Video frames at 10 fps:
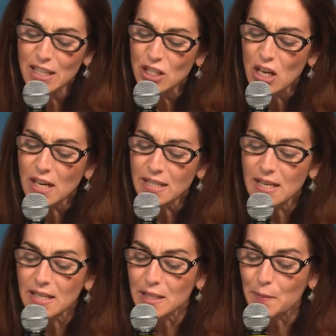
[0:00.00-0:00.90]
you talk to
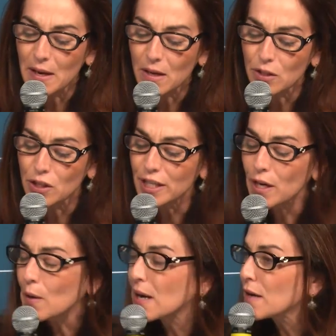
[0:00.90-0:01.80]
us about
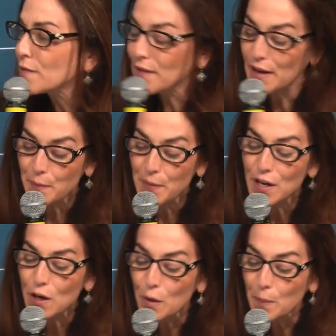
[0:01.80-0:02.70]
GRF and
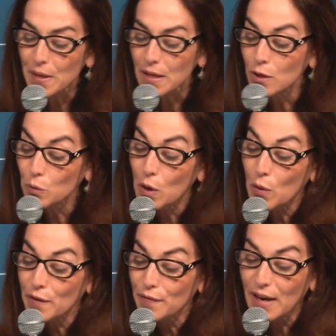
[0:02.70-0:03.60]
PRP,
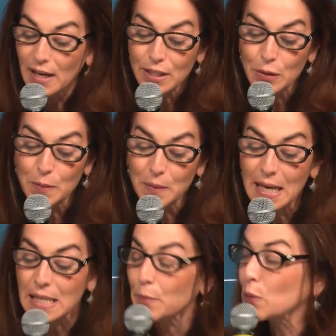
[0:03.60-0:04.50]
growing factor and
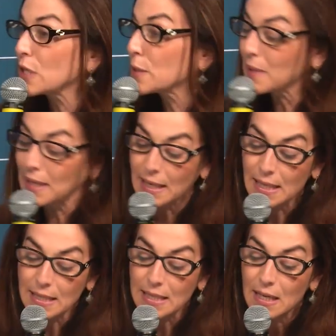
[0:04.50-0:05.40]
plasma-rich
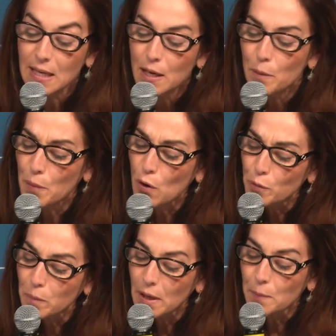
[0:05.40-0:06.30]
plaquettes, both
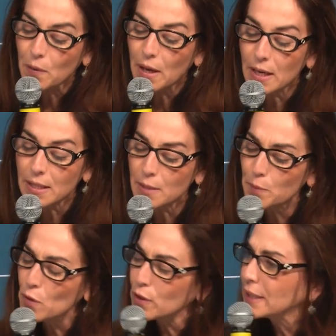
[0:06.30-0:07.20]
blood products and
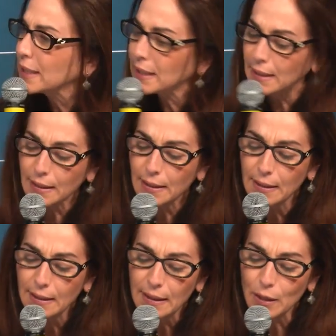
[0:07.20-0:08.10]
both leading
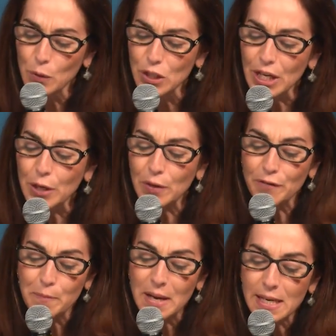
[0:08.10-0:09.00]
regenerative
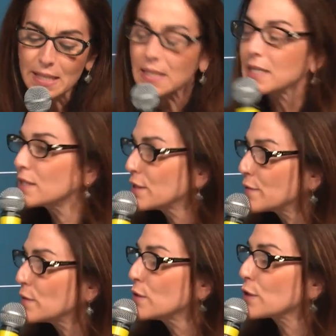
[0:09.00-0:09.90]
medicine into the
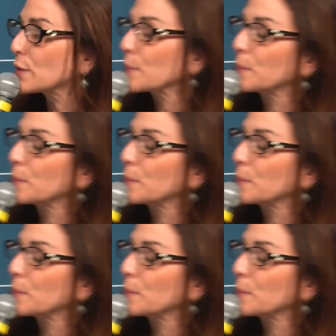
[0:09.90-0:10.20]
future?